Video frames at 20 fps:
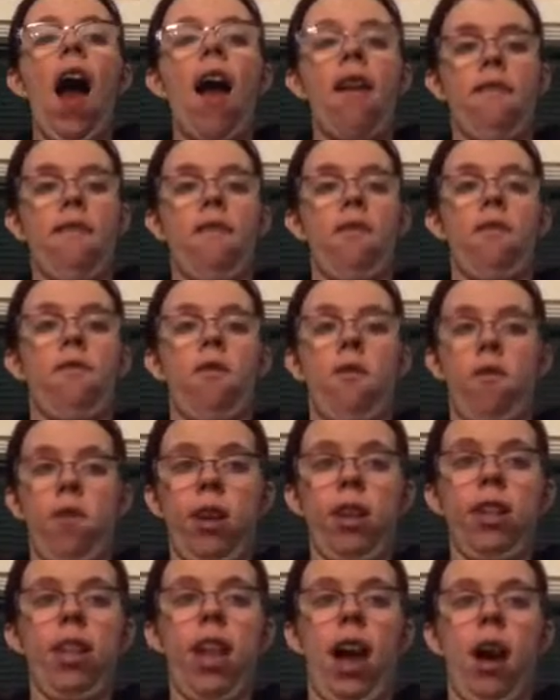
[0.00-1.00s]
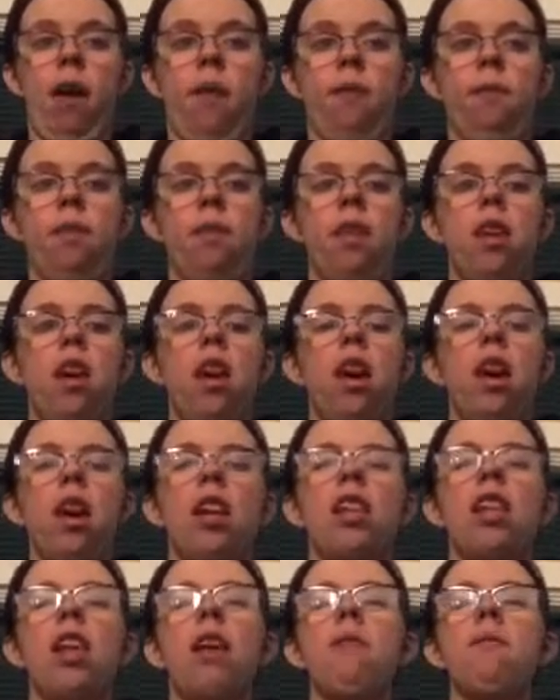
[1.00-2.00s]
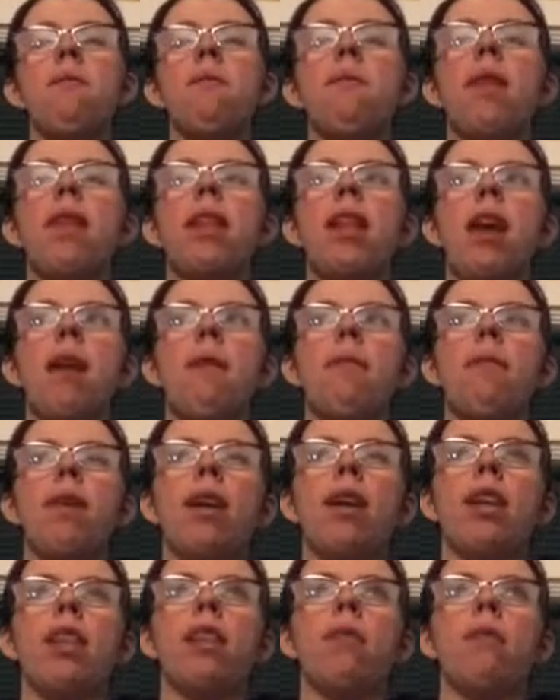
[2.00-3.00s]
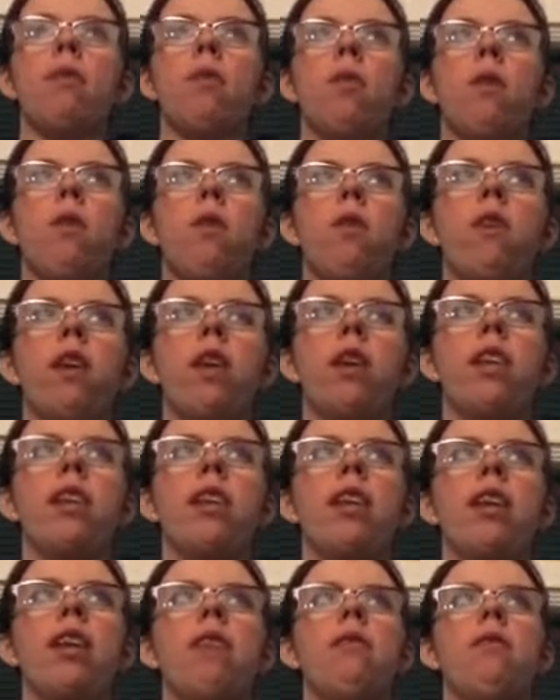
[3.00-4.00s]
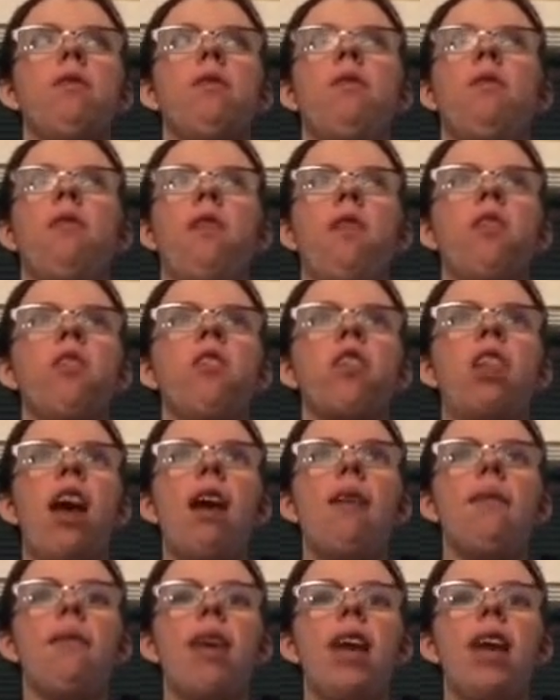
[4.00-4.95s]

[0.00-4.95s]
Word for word: I freaked out. Because I remember that day because it was going crazy. It was 4th of July